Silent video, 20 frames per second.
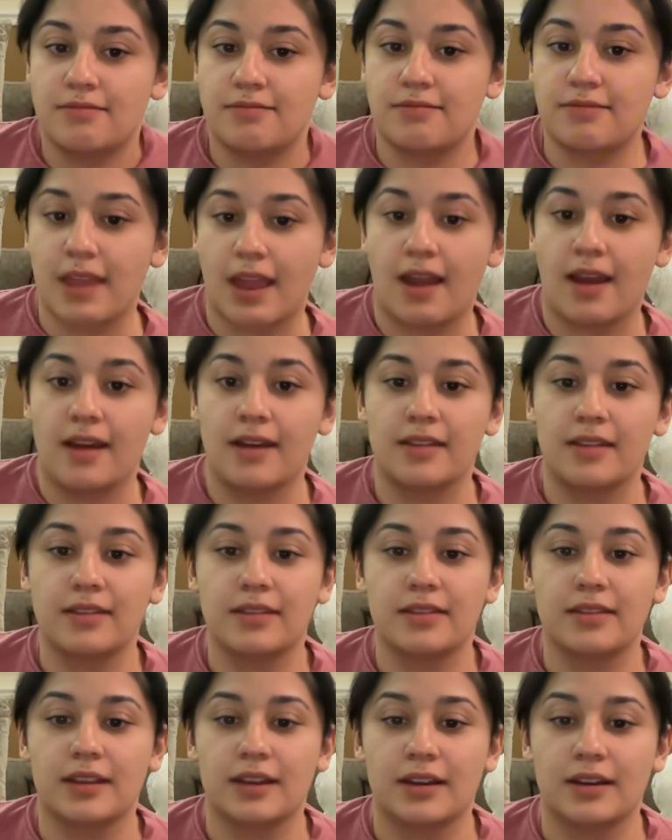that
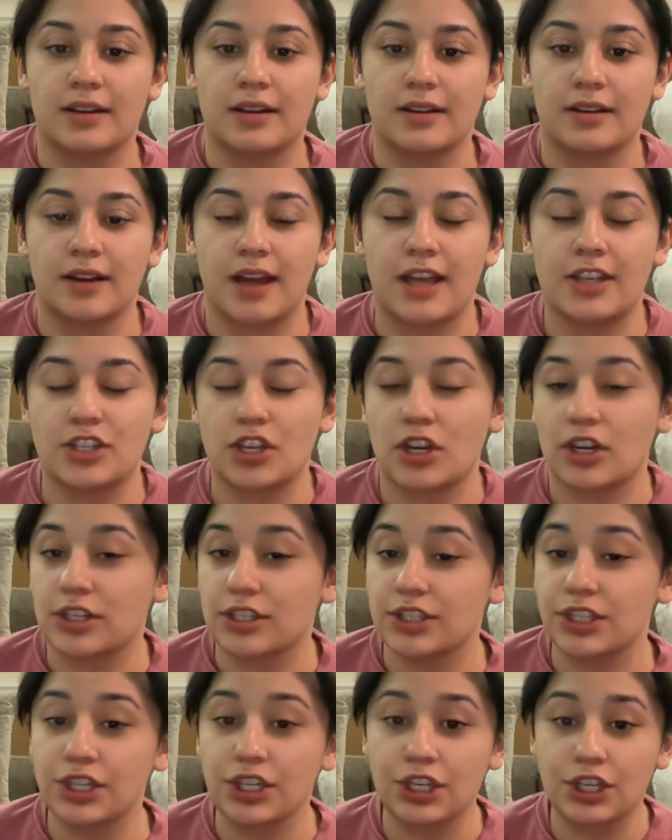as long as
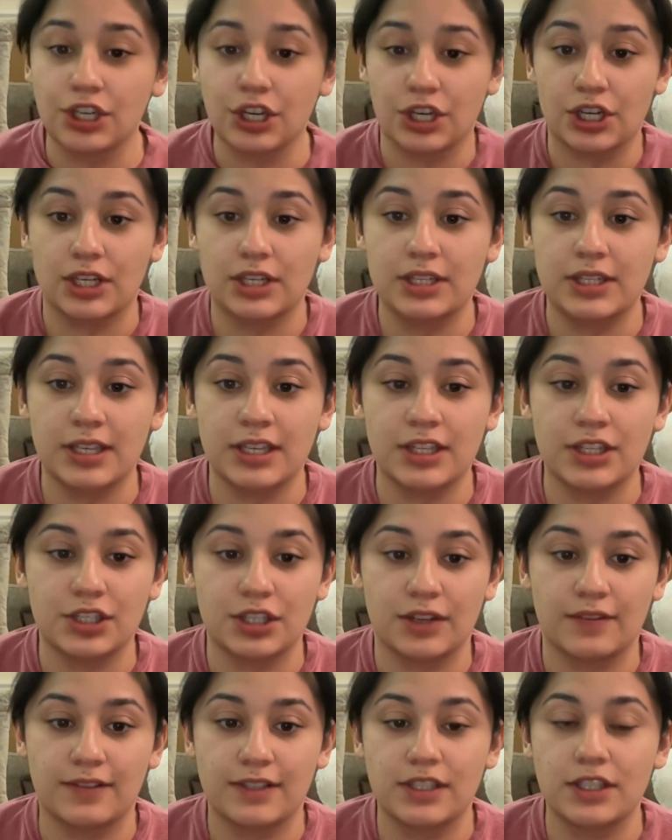the goods and
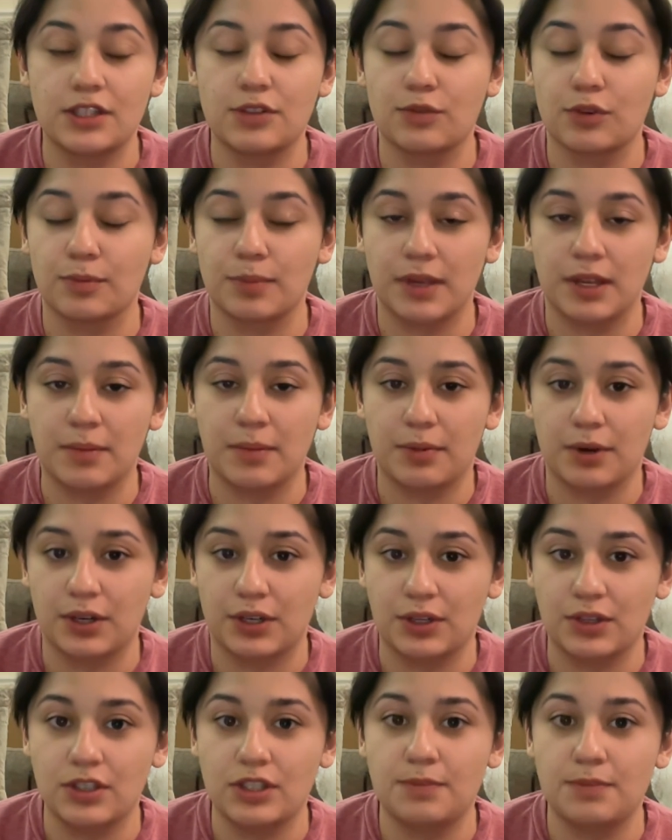services were being
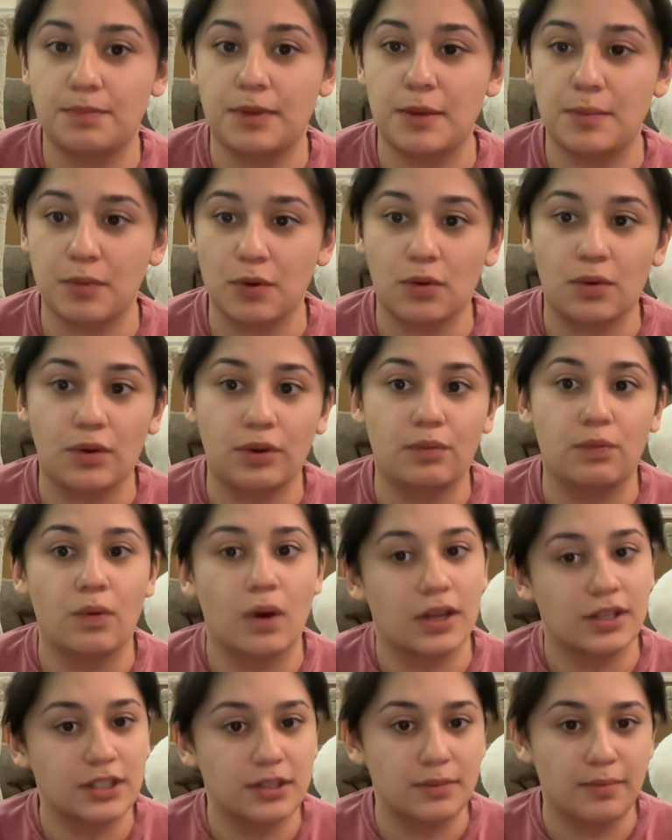produced, people would
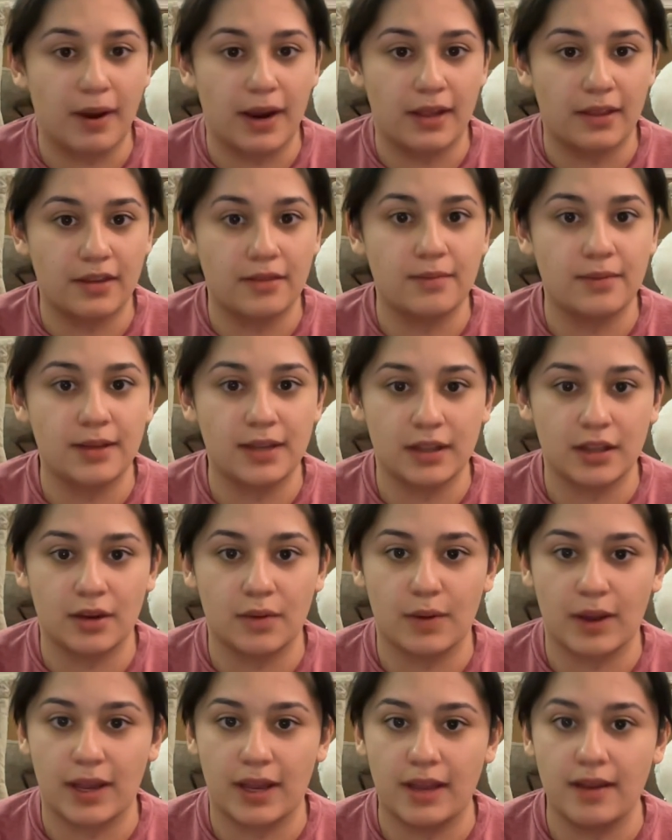want to buy them either
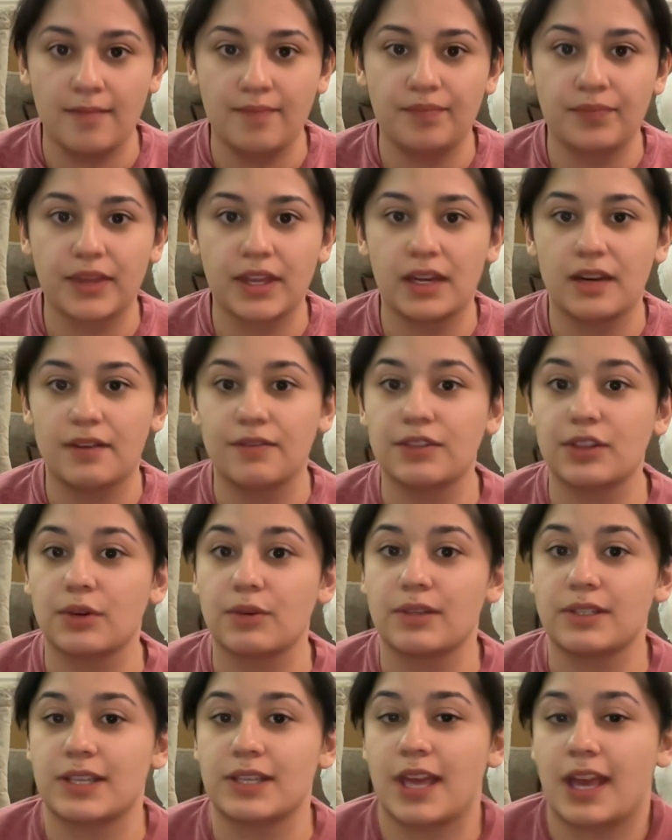way, and if there
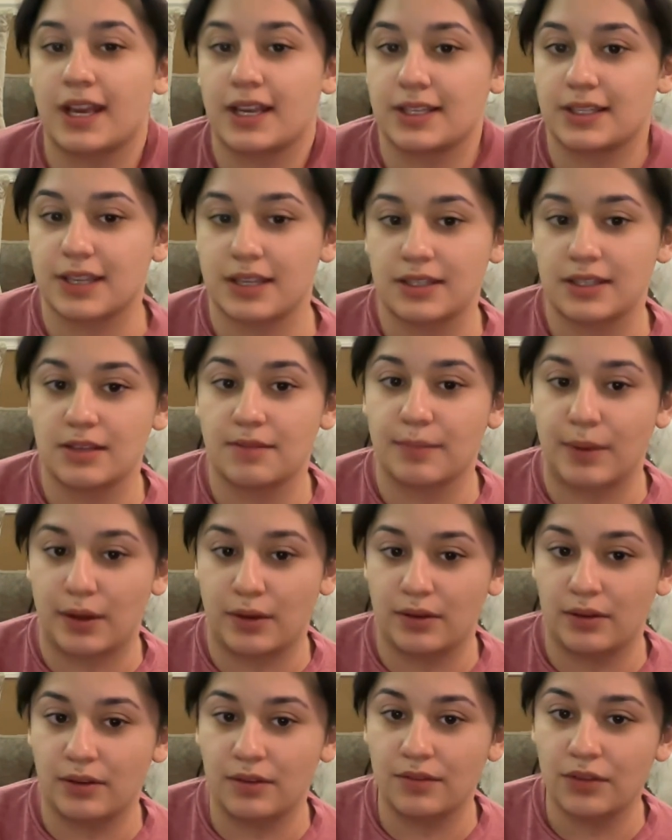was excess
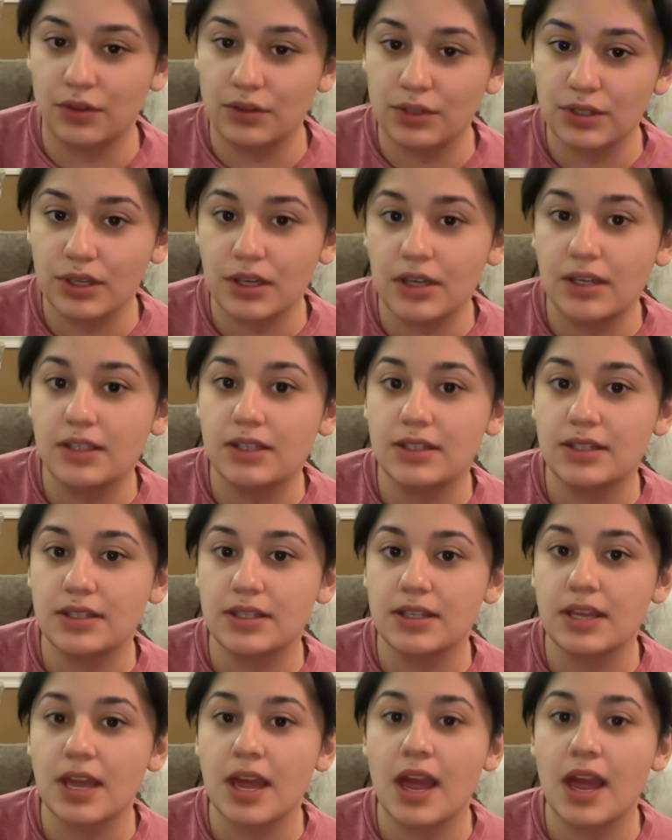amount of those goods,